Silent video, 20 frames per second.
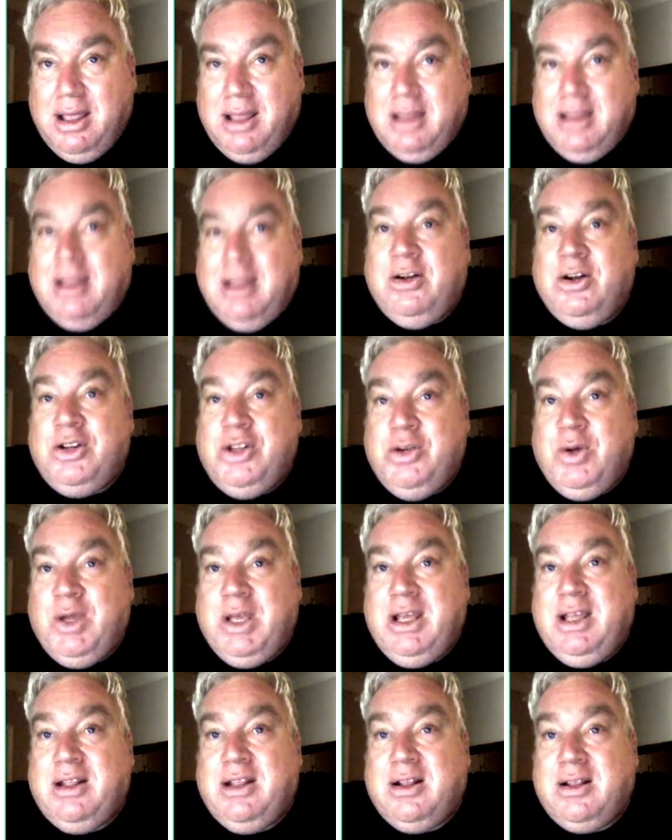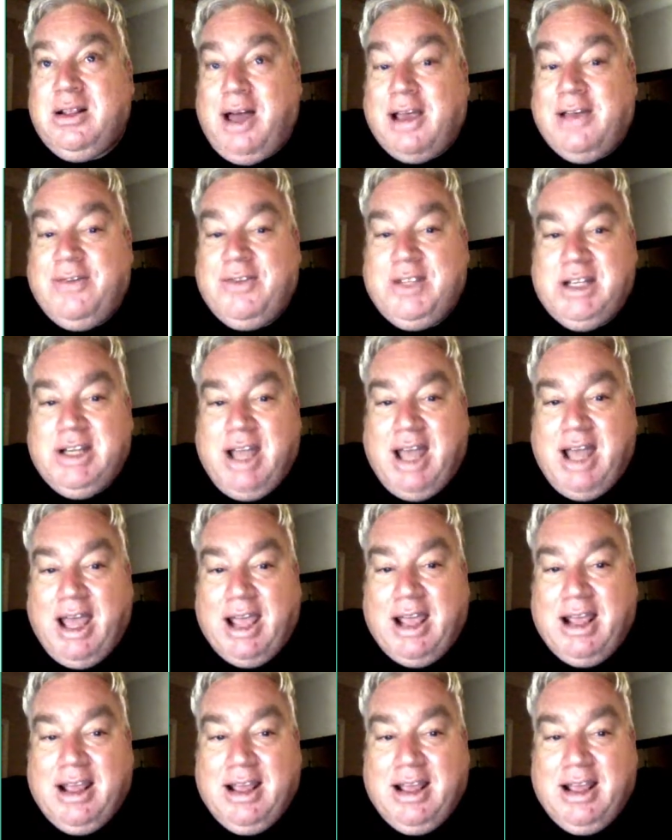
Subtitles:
than they're doing in their life today?